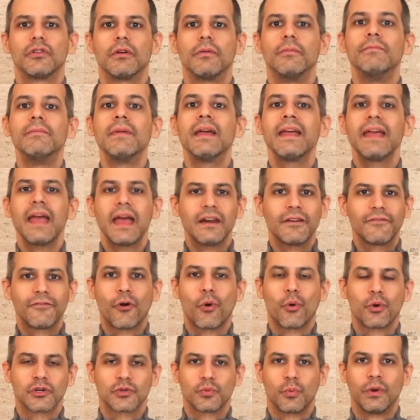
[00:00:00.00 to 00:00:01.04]
them, and of
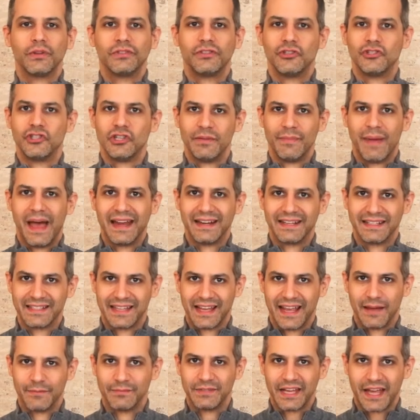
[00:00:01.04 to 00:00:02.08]
course what the GMAT
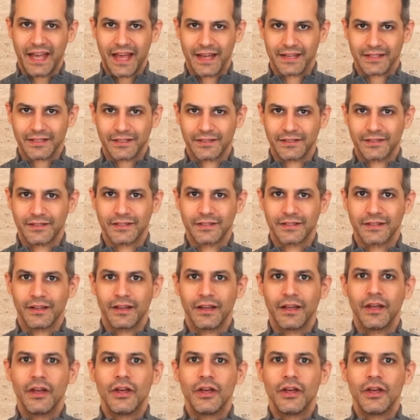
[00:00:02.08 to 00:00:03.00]
exam tests.